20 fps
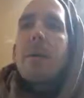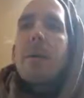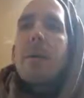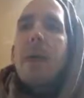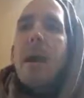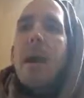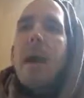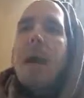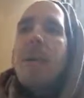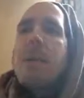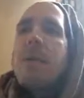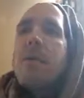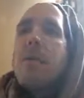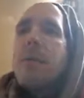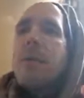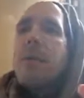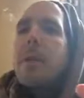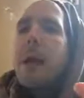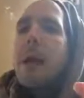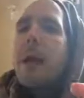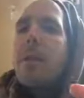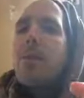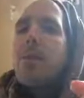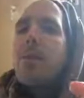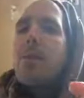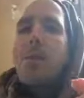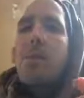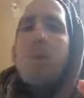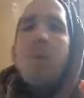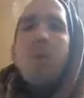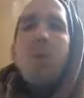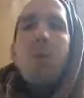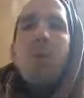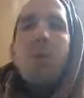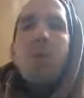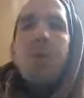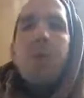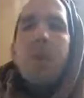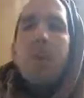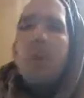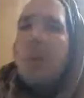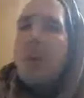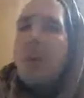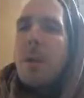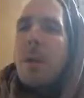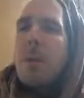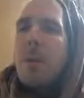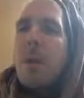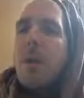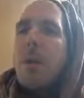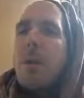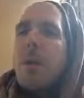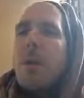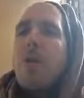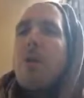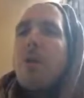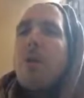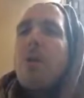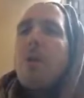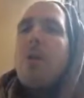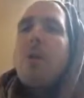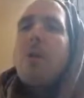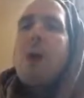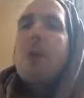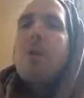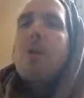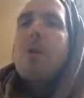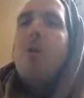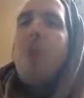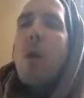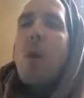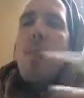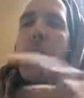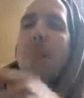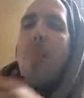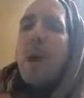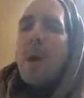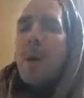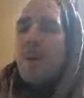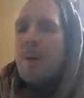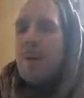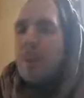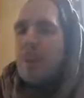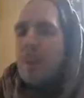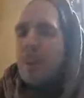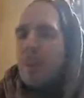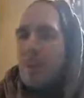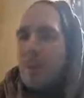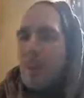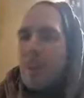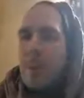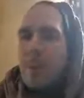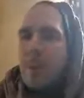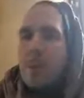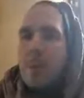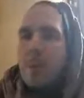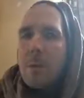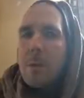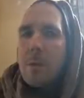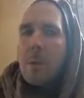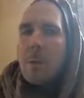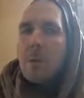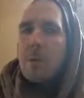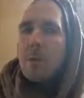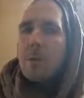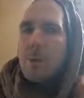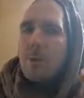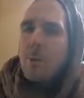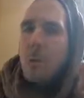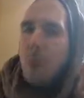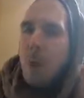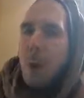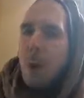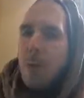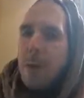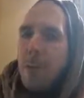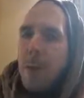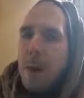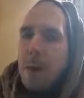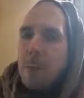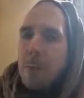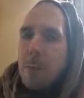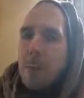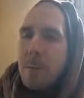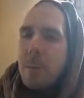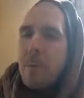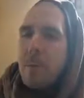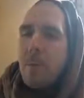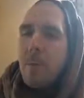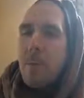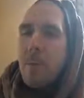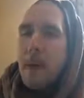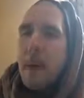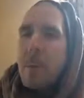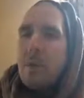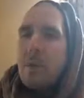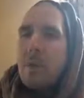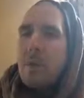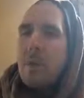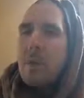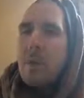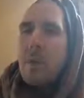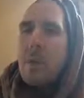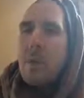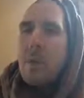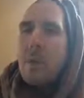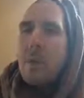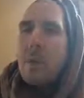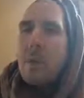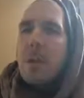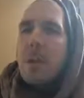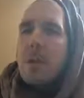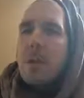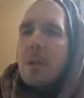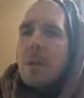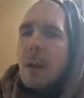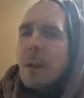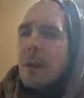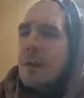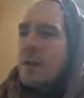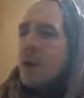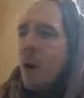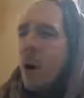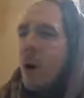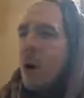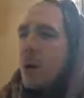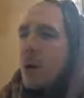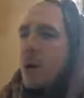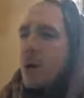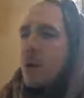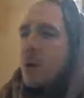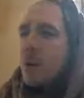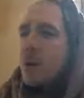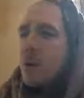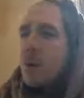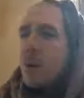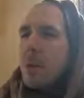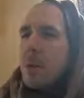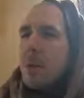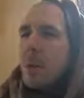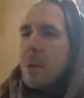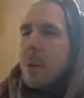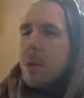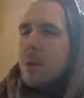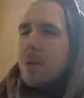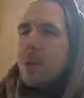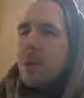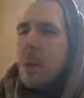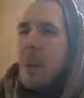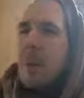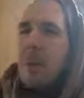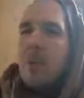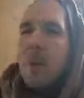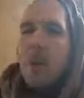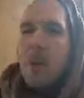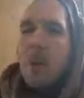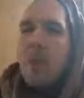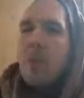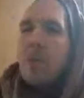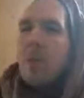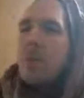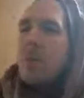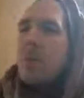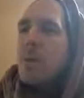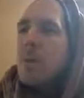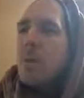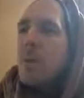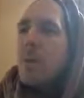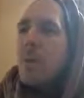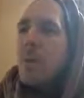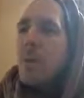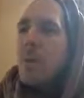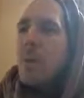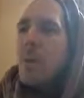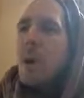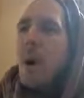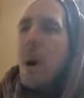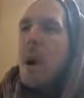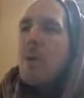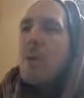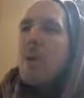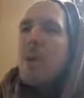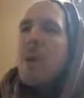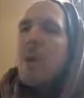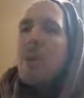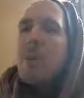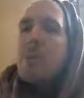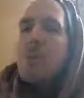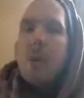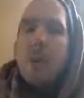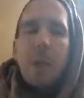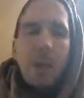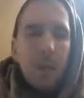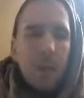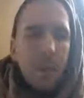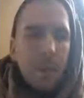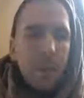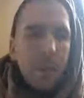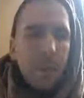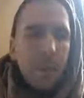That is the proof that you're not qualified to instruct, because a qualified spiritual master does not instruct those who are unwilling to hear.